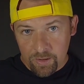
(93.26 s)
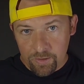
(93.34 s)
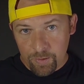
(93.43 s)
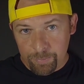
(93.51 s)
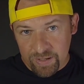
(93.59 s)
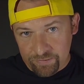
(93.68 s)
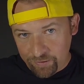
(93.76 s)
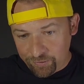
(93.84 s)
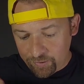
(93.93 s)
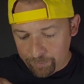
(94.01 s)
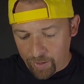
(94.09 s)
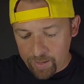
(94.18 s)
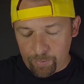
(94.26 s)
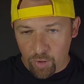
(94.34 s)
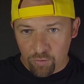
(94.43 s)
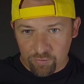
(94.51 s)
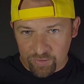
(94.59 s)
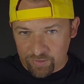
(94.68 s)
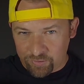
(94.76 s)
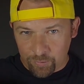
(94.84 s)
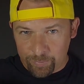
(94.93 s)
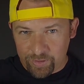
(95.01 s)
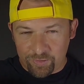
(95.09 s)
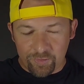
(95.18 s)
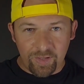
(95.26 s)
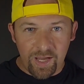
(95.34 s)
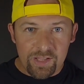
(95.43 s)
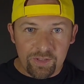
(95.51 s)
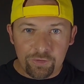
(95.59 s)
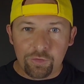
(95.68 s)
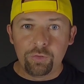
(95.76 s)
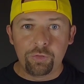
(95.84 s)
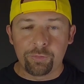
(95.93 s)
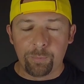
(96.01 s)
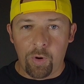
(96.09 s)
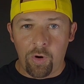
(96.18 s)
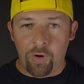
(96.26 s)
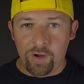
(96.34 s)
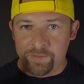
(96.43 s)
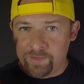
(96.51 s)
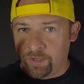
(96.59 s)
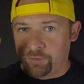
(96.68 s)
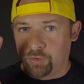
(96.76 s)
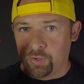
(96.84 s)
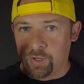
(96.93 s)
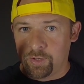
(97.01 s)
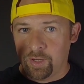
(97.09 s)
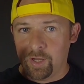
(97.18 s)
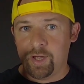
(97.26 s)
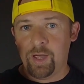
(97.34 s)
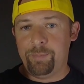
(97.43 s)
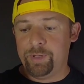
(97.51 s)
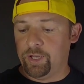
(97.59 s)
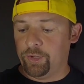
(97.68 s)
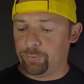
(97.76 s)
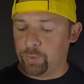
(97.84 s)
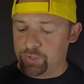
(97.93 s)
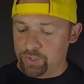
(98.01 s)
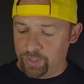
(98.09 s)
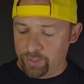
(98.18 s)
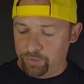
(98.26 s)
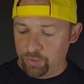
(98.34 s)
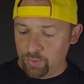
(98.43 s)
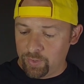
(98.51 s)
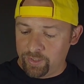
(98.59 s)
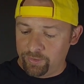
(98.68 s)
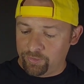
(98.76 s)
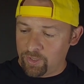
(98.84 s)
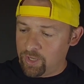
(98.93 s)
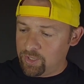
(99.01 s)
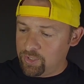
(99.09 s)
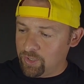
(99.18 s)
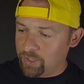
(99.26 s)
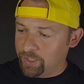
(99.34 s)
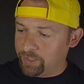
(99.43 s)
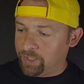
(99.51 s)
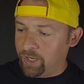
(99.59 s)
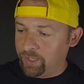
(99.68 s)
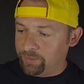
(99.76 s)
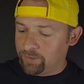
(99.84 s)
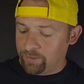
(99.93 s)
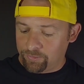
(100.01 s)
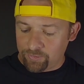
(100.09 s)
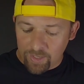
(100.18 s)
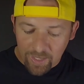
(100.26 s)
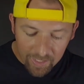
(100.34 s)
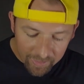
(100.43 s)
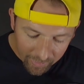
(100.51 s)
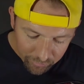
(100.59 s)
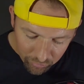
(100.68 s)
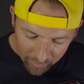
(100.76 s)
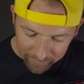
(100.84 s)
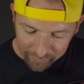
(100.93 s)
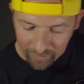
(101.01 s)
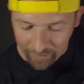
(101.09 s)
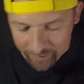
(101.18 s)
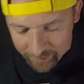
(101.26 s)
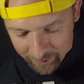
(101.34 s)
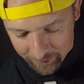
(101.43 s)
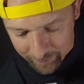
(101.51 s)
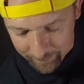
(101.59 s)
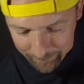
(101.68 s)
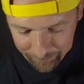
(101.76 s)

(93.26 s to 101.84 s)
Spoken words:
the PVC pipe over this. It'll be slightly too small, and that's good because what you're going to do is you're going to cut this. And I tried cutting it